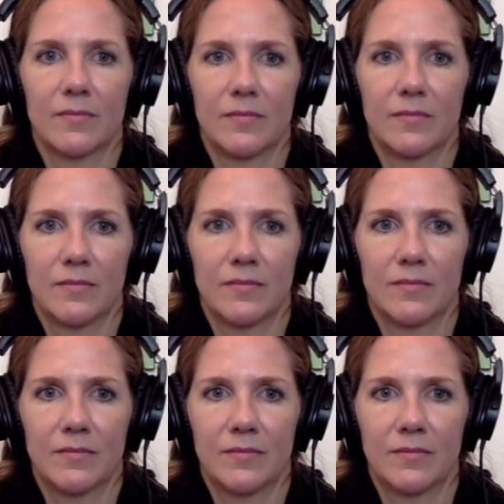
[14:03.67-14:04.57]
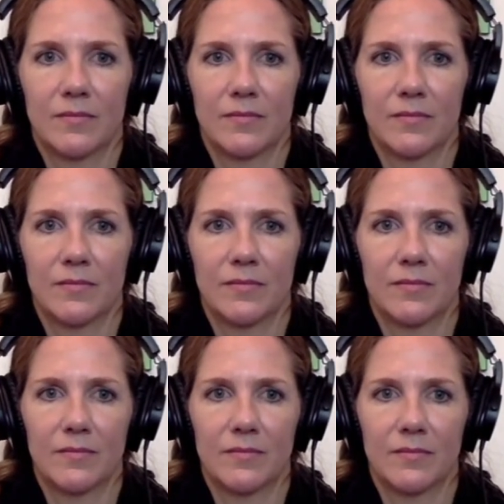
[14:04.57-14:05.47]

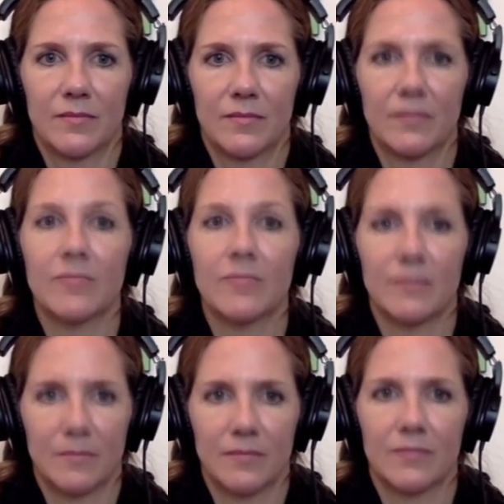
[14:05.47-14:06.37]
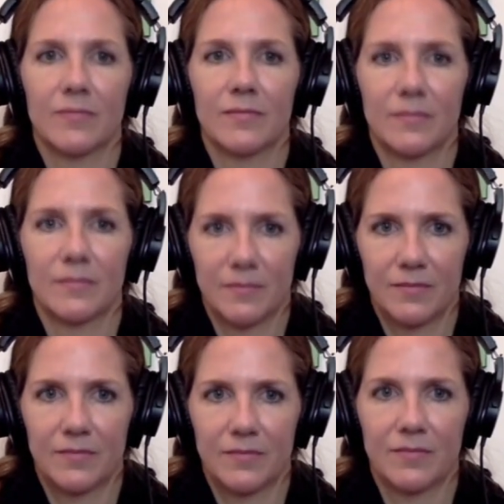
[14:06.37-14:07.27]

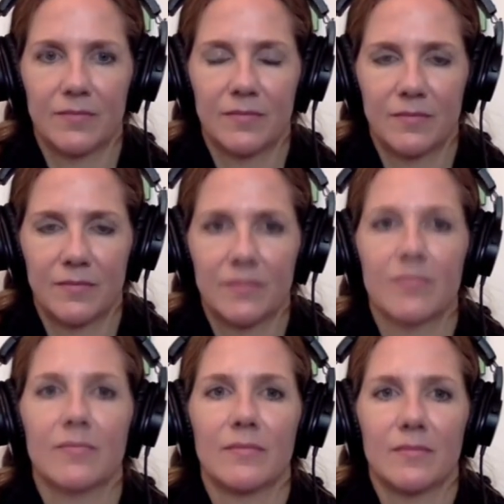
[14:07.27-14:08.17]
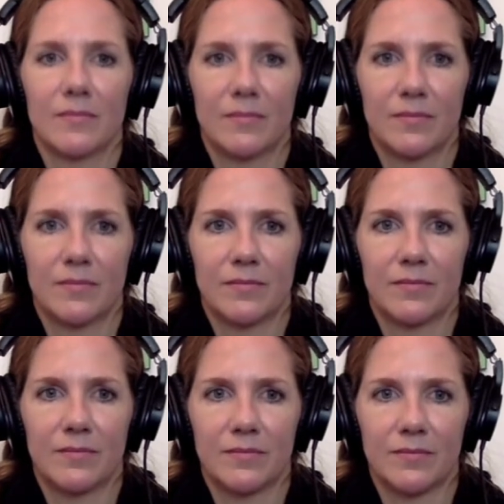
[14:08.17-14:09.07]

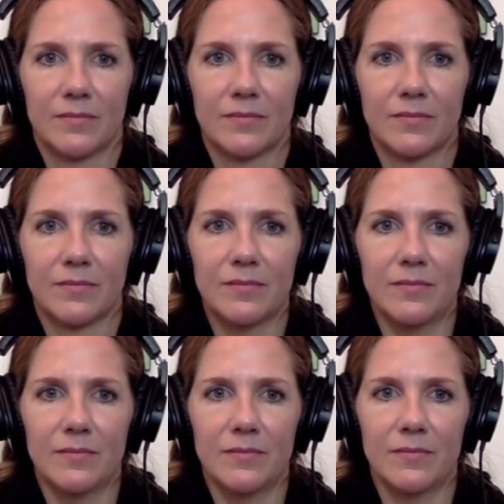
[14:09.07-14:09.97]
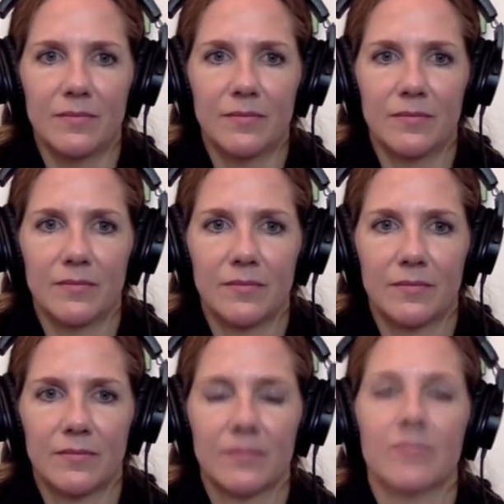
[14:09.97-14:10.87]

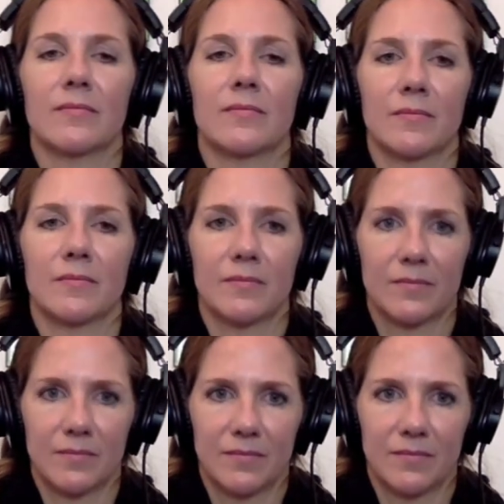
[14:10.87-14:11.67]
No words are spoken by the person on screen.